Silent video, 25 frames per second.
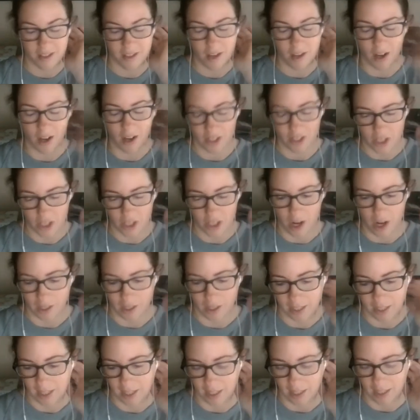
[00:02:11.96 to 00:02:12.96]
not
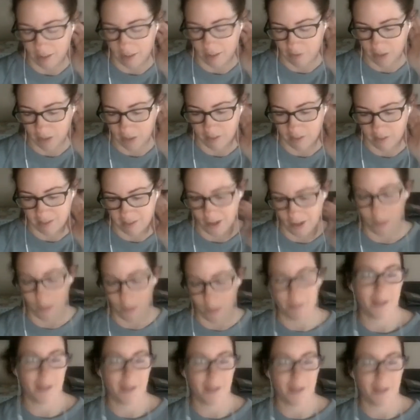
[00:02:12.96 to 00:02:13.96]
shocking, and it feels so
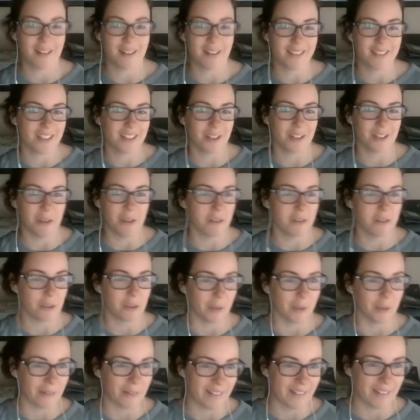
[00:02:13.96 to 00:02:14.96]
because I still use
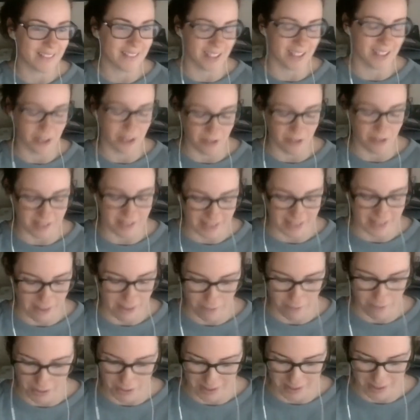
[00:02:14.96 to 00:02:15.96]
Twitter. I still use and
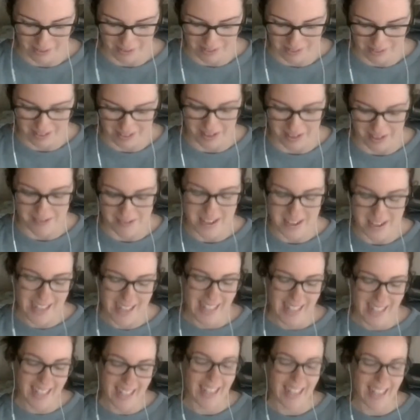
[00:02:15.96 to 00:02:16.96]
love Twitter. So
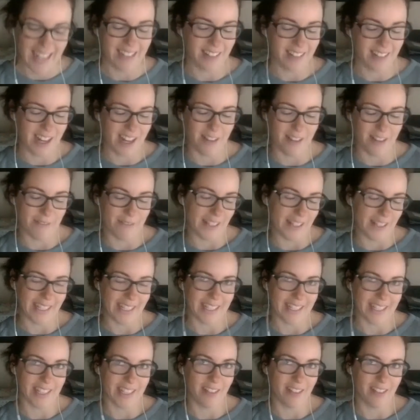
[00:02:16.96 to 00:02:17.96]
it's kind of
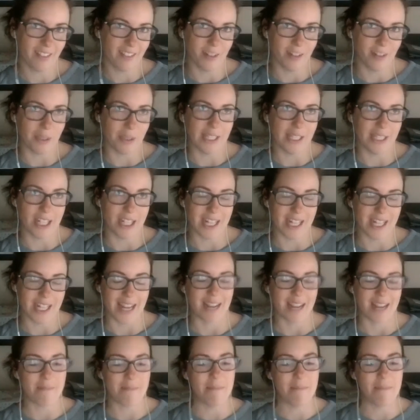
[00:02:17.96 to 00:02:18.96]
funny that it's so
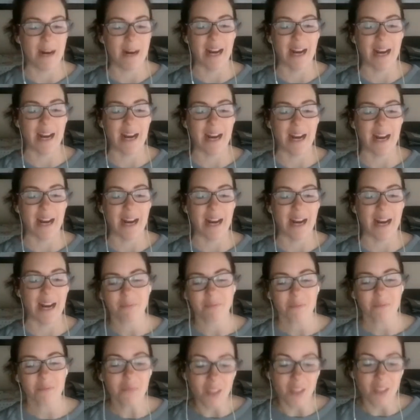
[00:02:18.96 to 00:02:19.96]
cliche. But
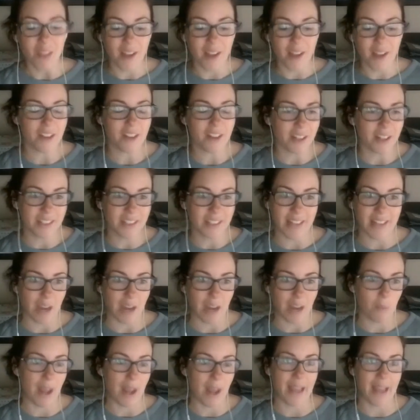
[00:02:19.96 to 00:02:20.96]
I started
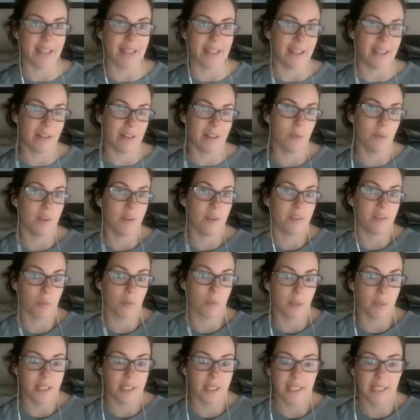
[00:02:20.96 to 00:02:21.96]
that way, and it was
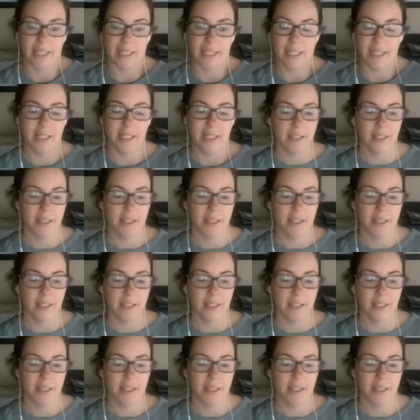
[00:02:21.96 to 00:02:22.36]
really,